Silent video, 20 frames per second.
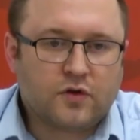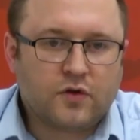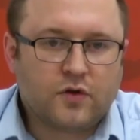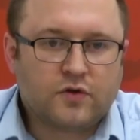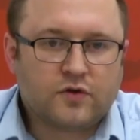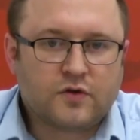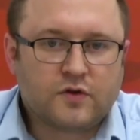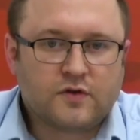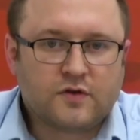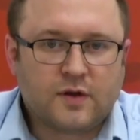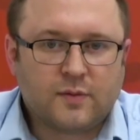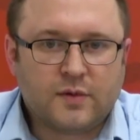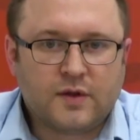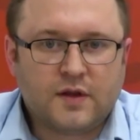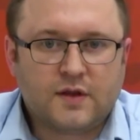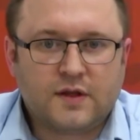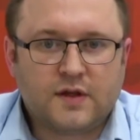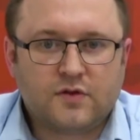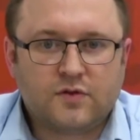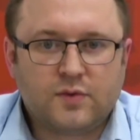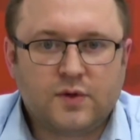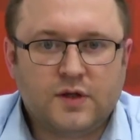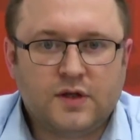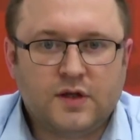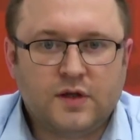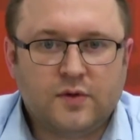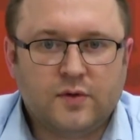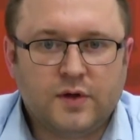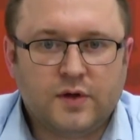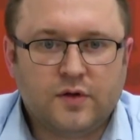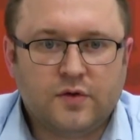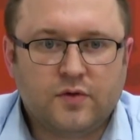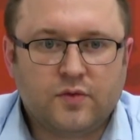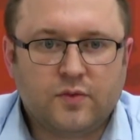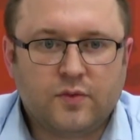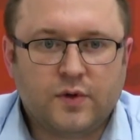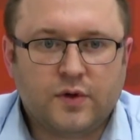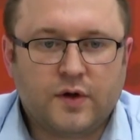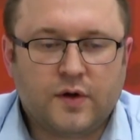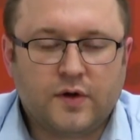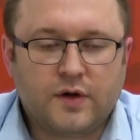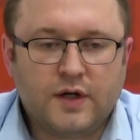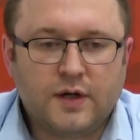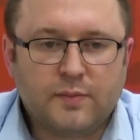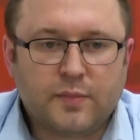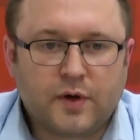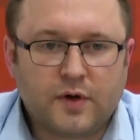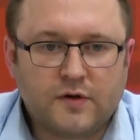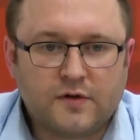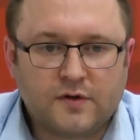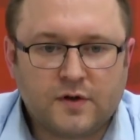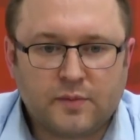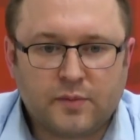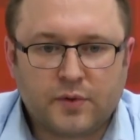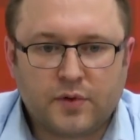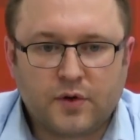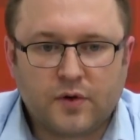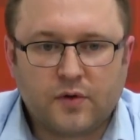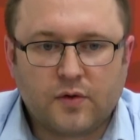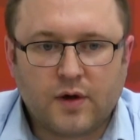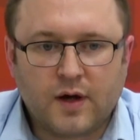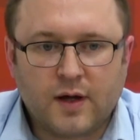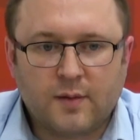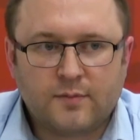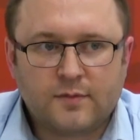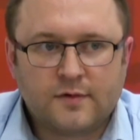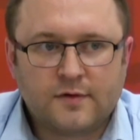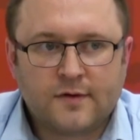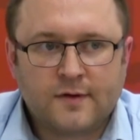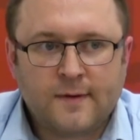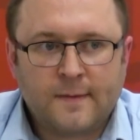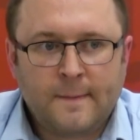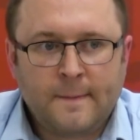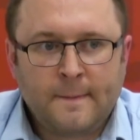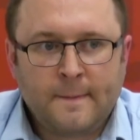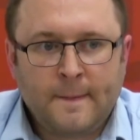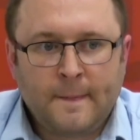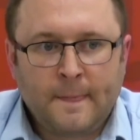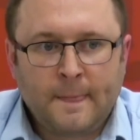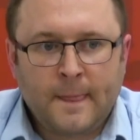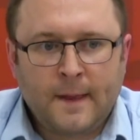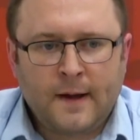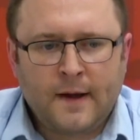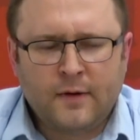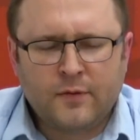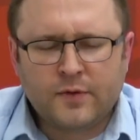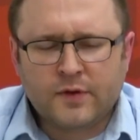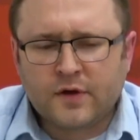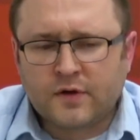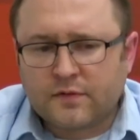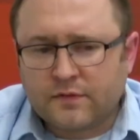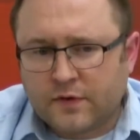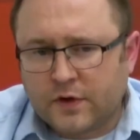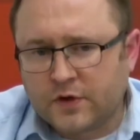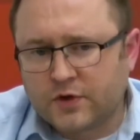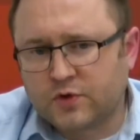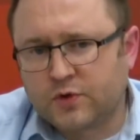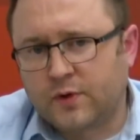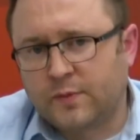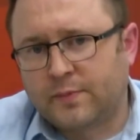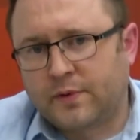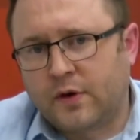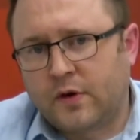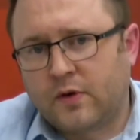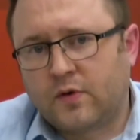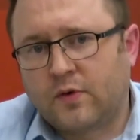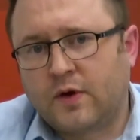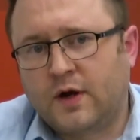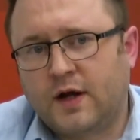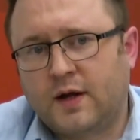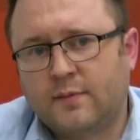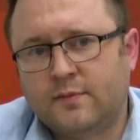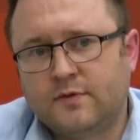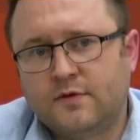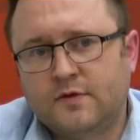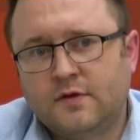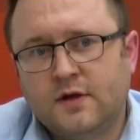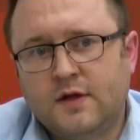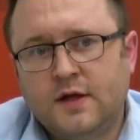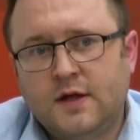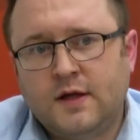those are some of the things we deal with our in-person programs. With our virtual programs,